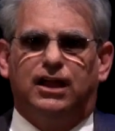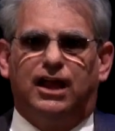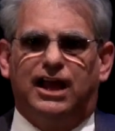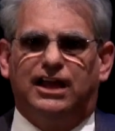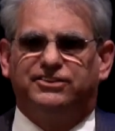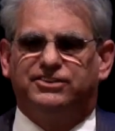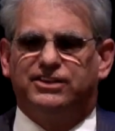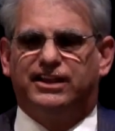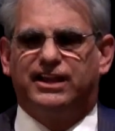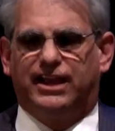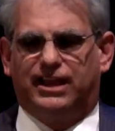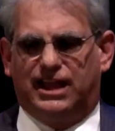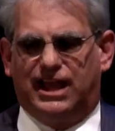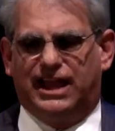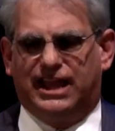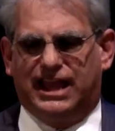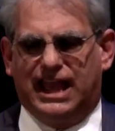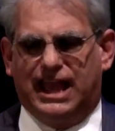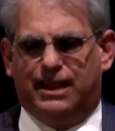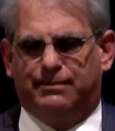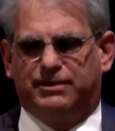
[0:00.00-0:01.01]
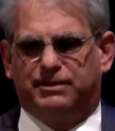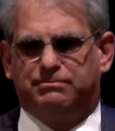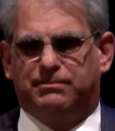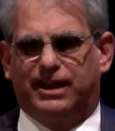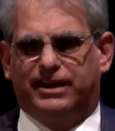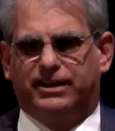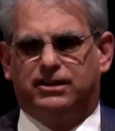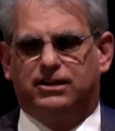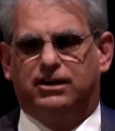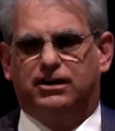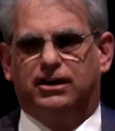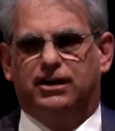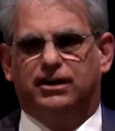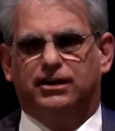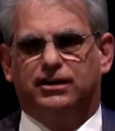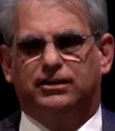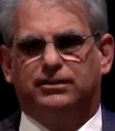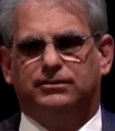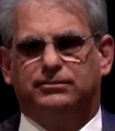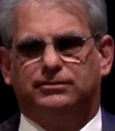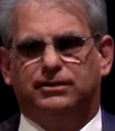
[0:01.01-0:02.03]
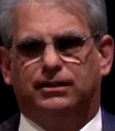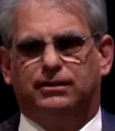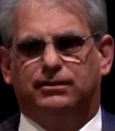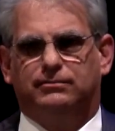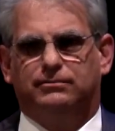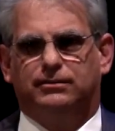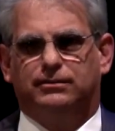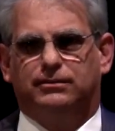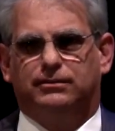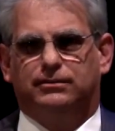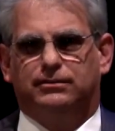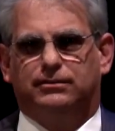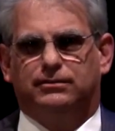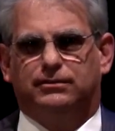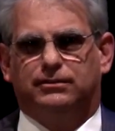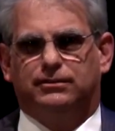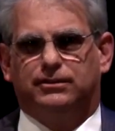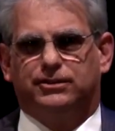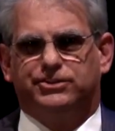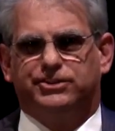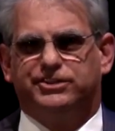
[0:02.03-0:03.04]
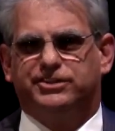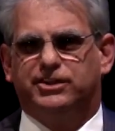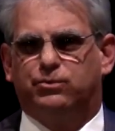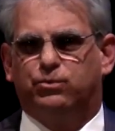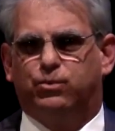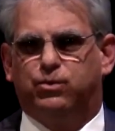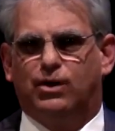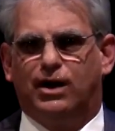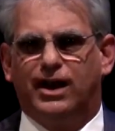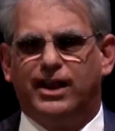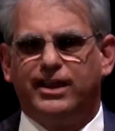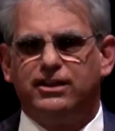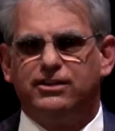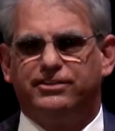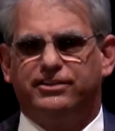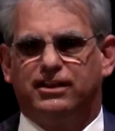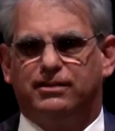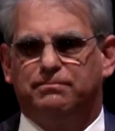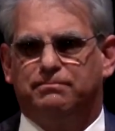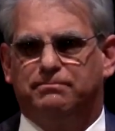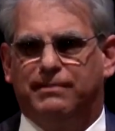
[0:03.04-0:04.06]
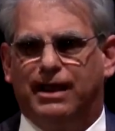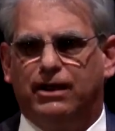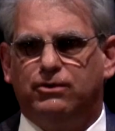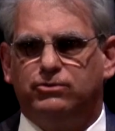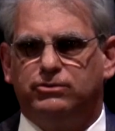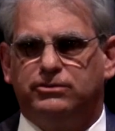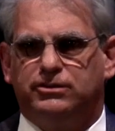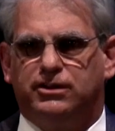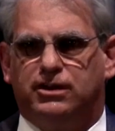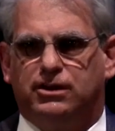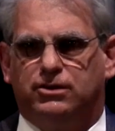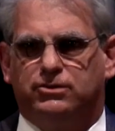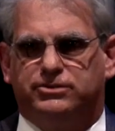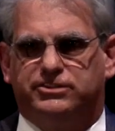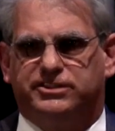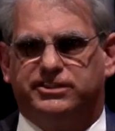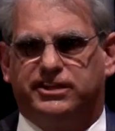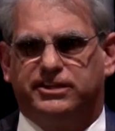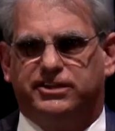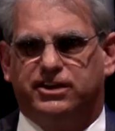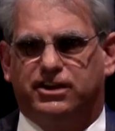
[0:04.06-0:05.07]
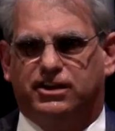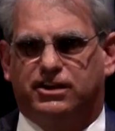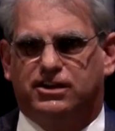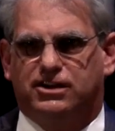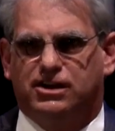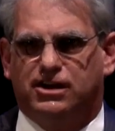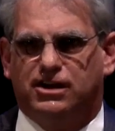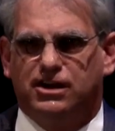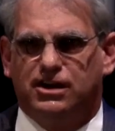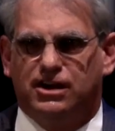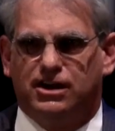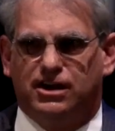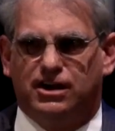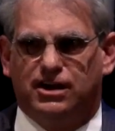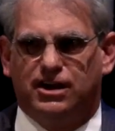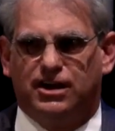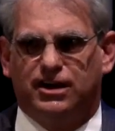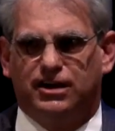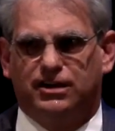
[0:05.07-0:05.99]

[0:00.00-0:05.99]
I said, I am in my car." She said, "Why are there Mountain Goats in your car?"